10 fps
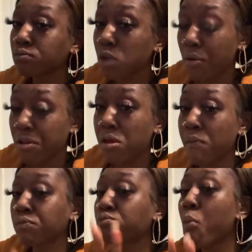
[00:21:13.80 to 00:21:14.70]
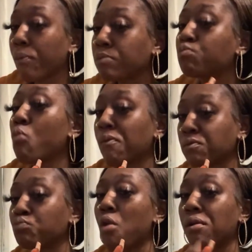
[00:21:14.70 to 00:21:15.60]
Now eat.
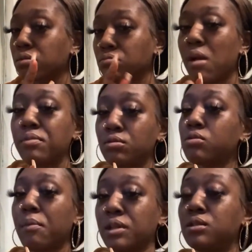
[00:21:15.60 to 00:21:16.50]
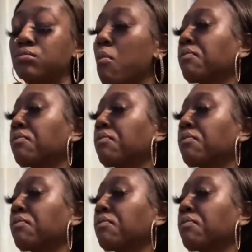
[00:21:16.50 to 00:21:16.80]
Baby, you know I'm gonna eat.